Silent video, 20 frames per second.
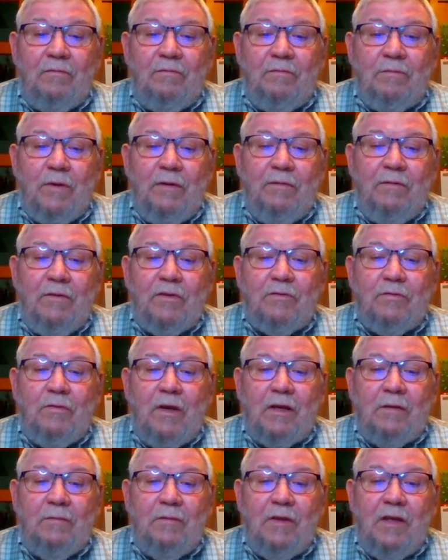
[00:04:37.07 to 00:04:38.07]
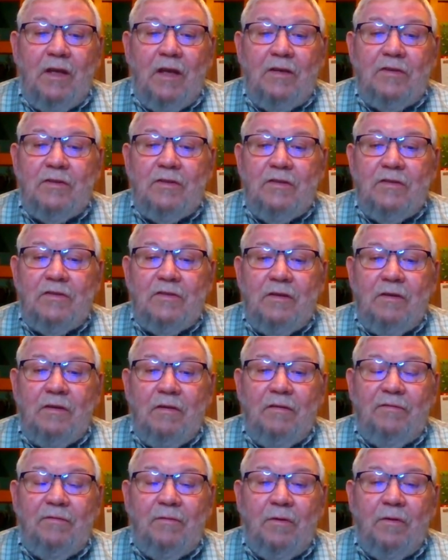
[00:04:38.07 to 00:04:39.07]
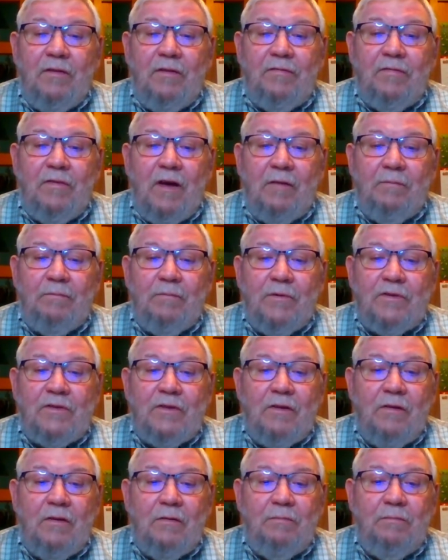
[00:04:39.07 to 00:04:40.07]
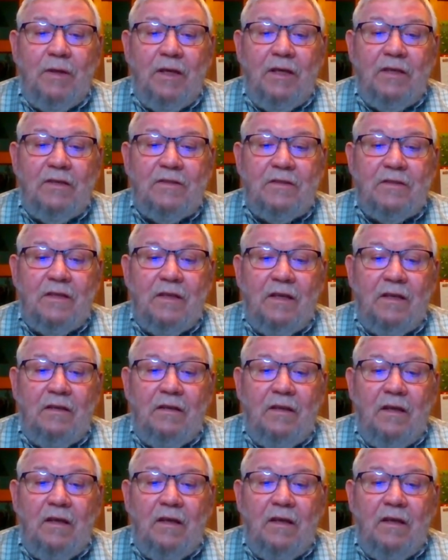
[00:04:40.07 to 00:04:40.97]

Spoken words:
previous recommendations here at 45% on beans and